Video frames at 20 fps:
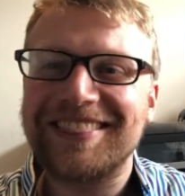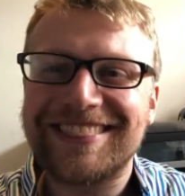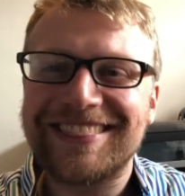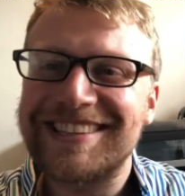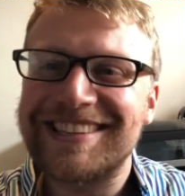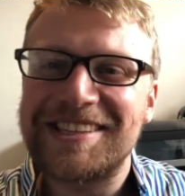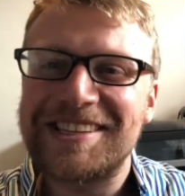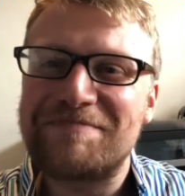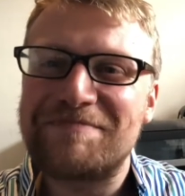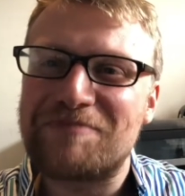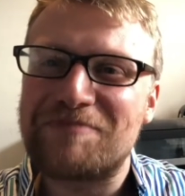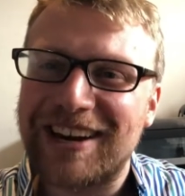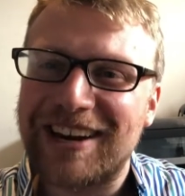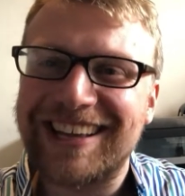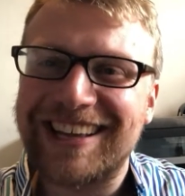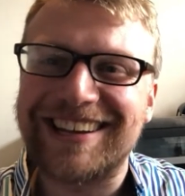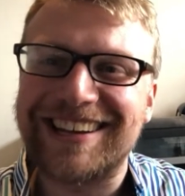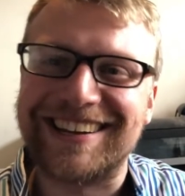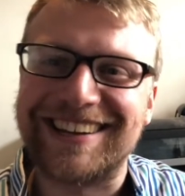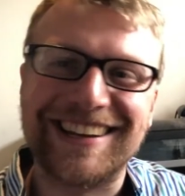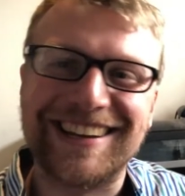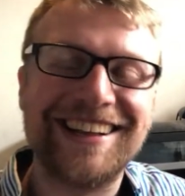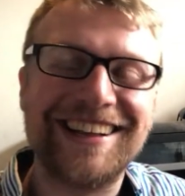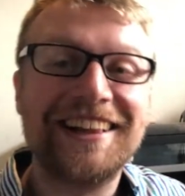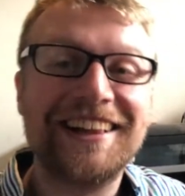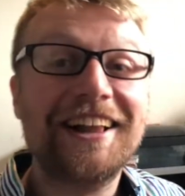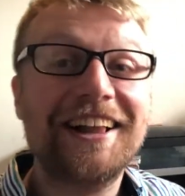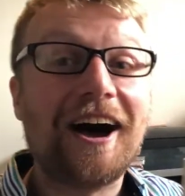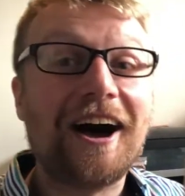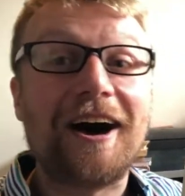This is brilliant.
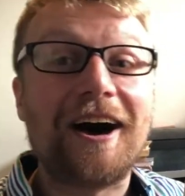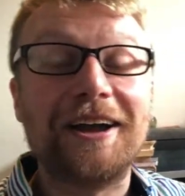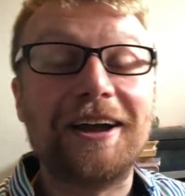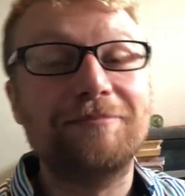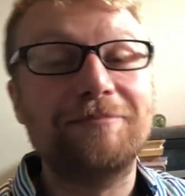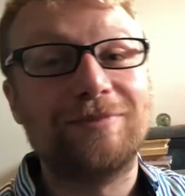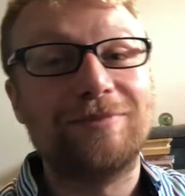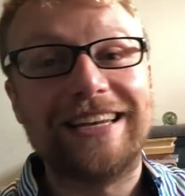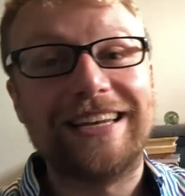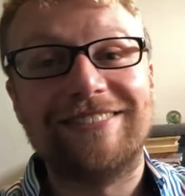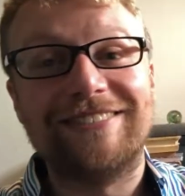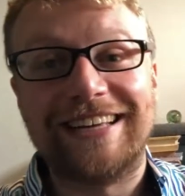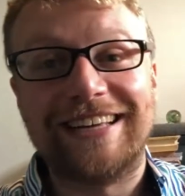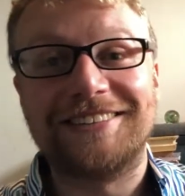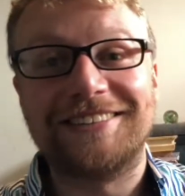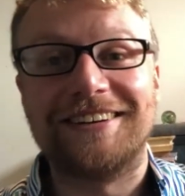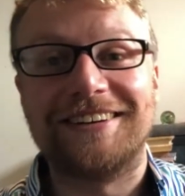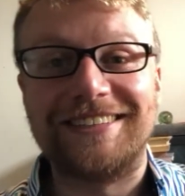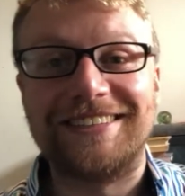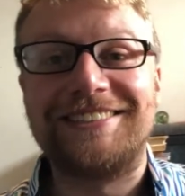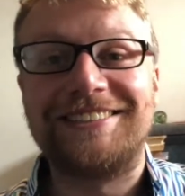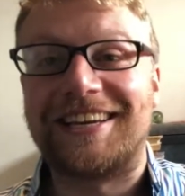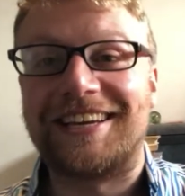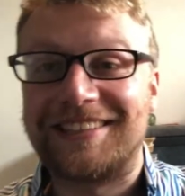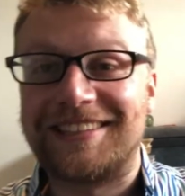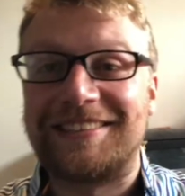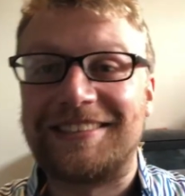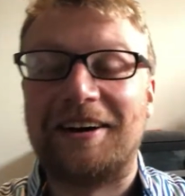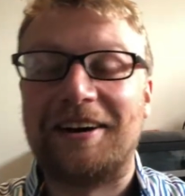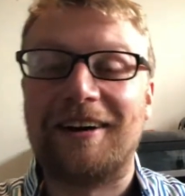I am really, really excited to check
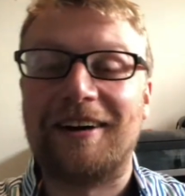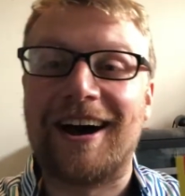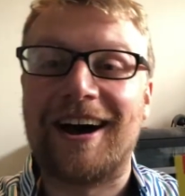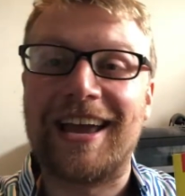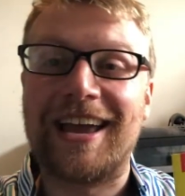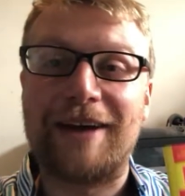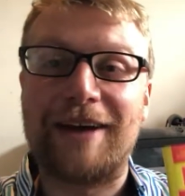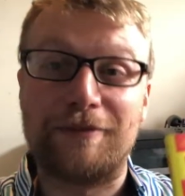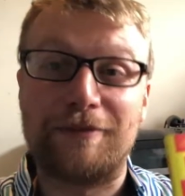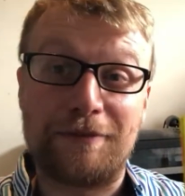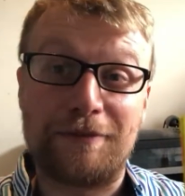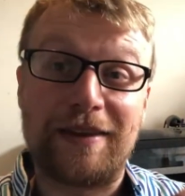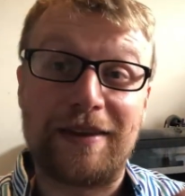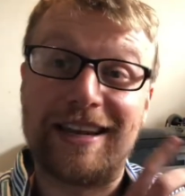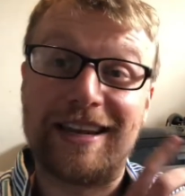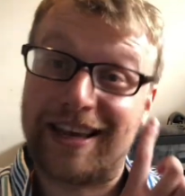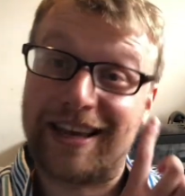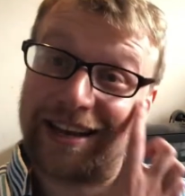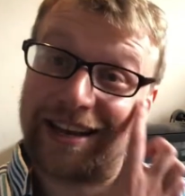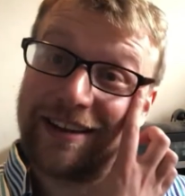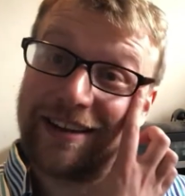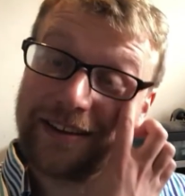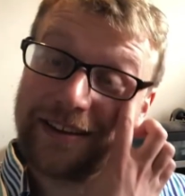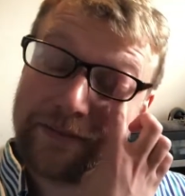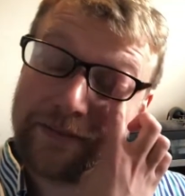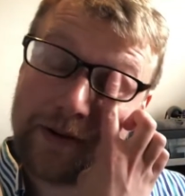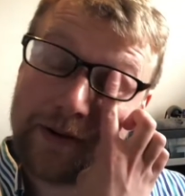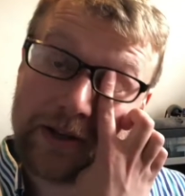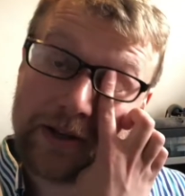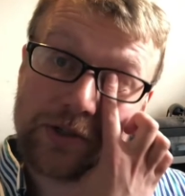this out. I have a feeling,
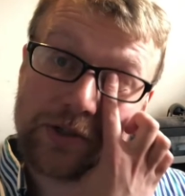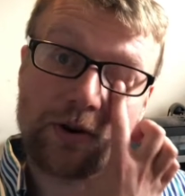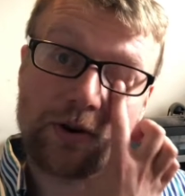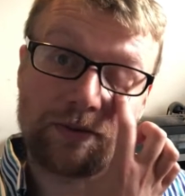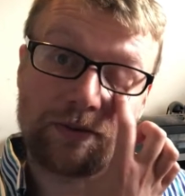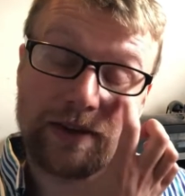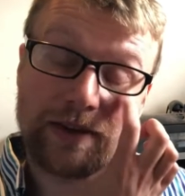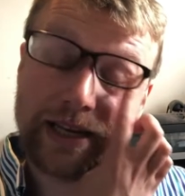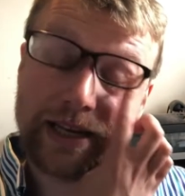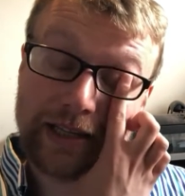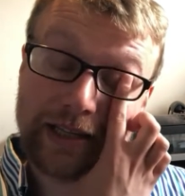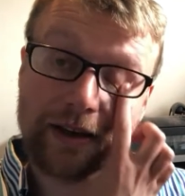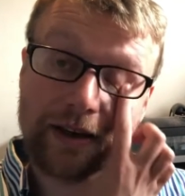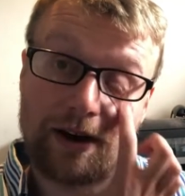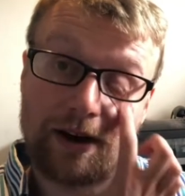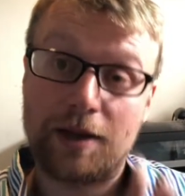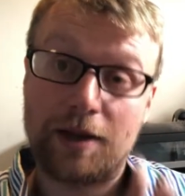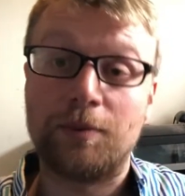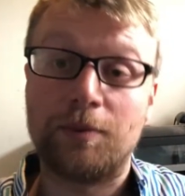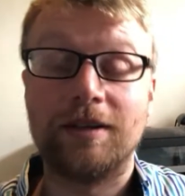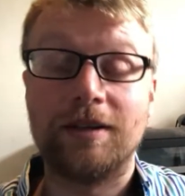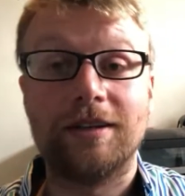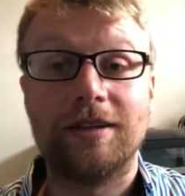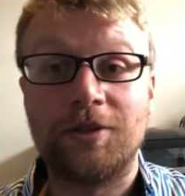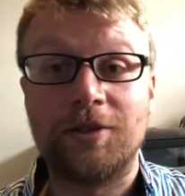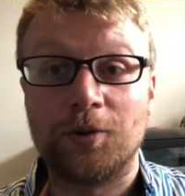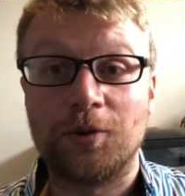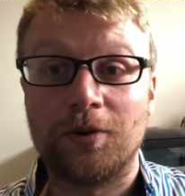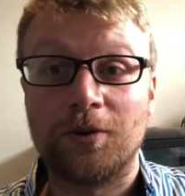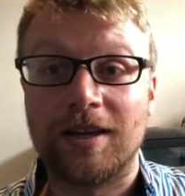a very strong feeling, that I will
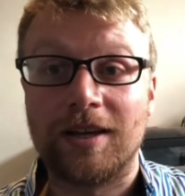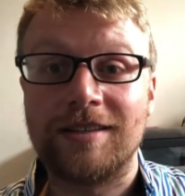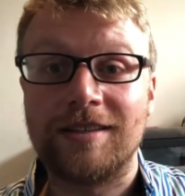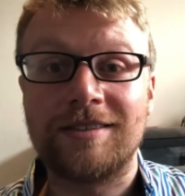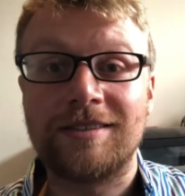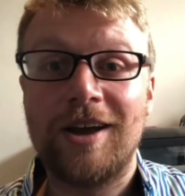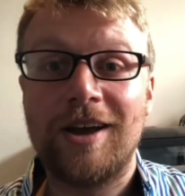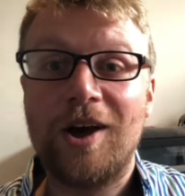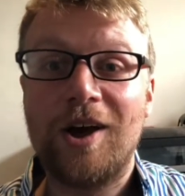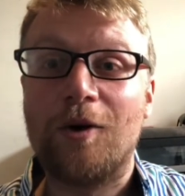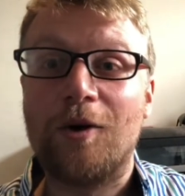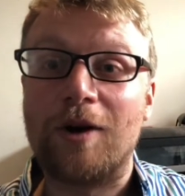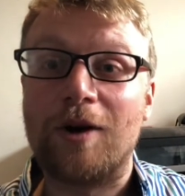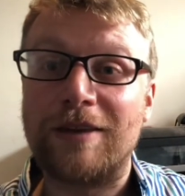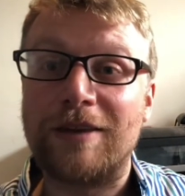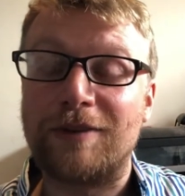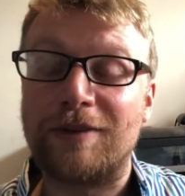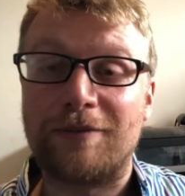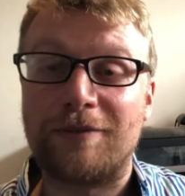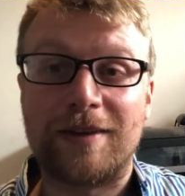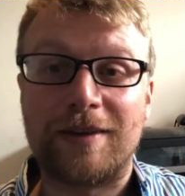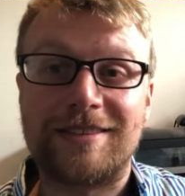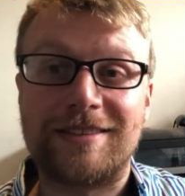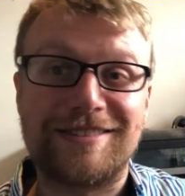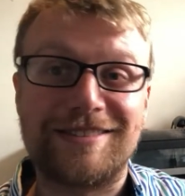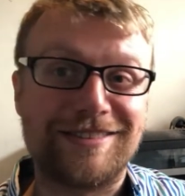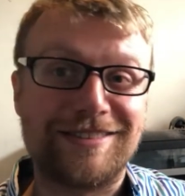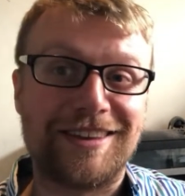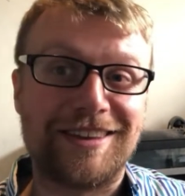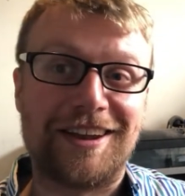adore this. Or even if
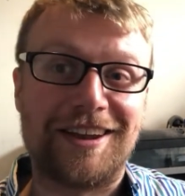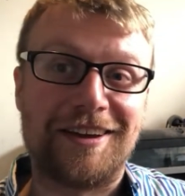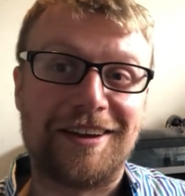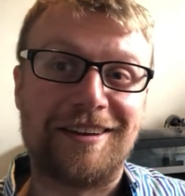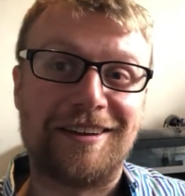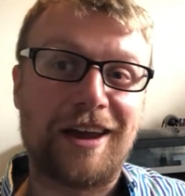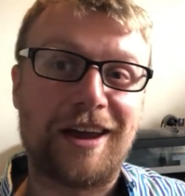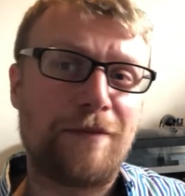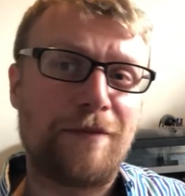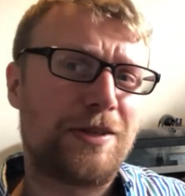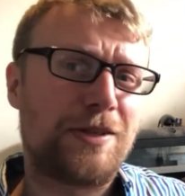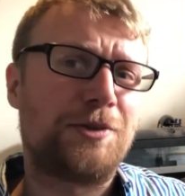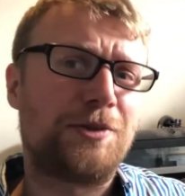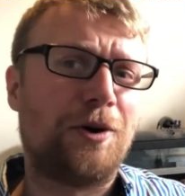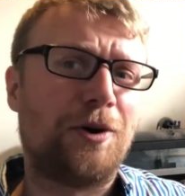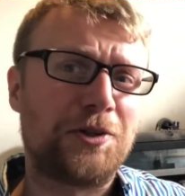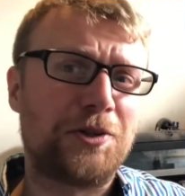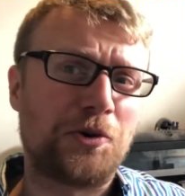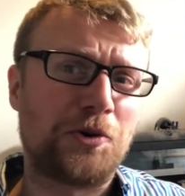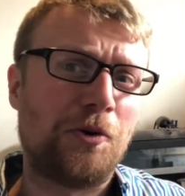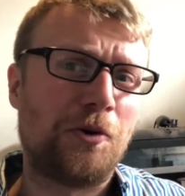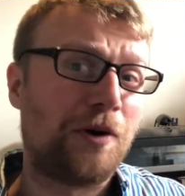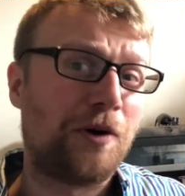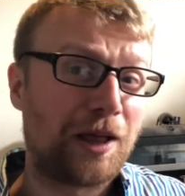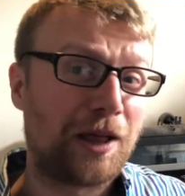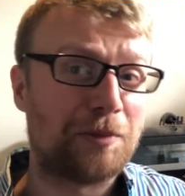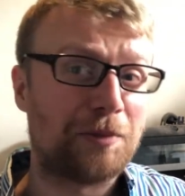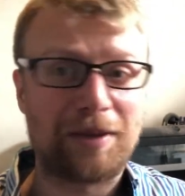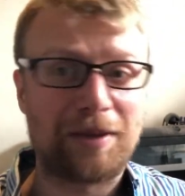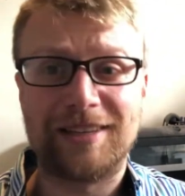it's, you know, if it's not adore,
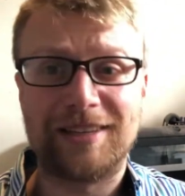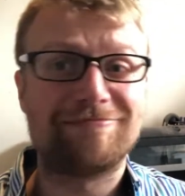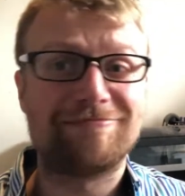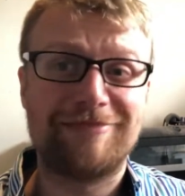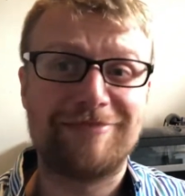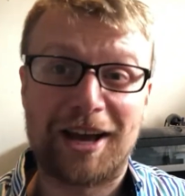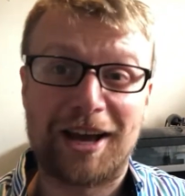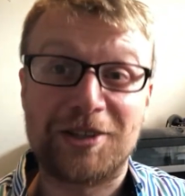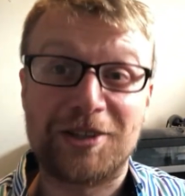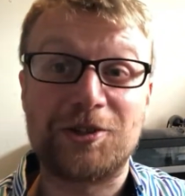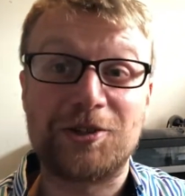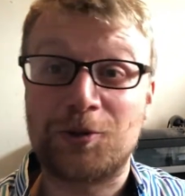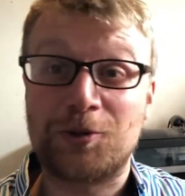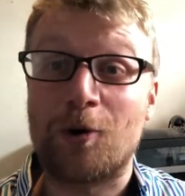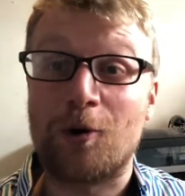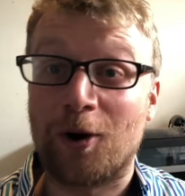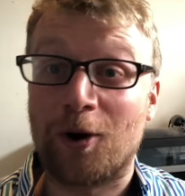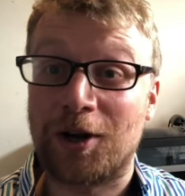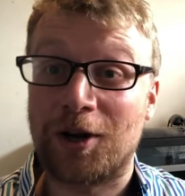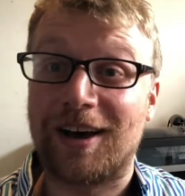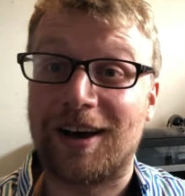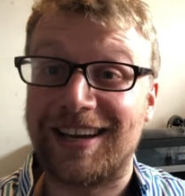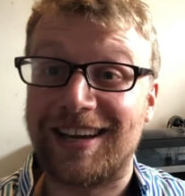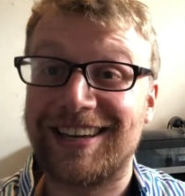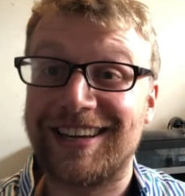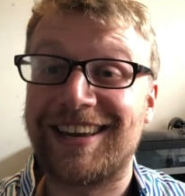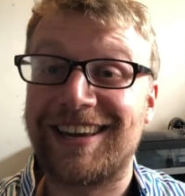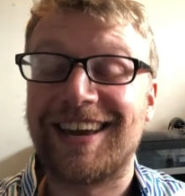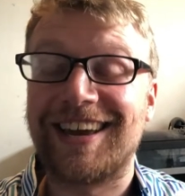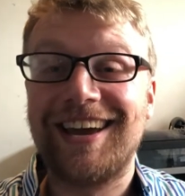it'll be a strong
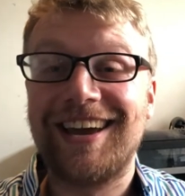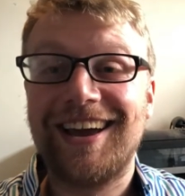like.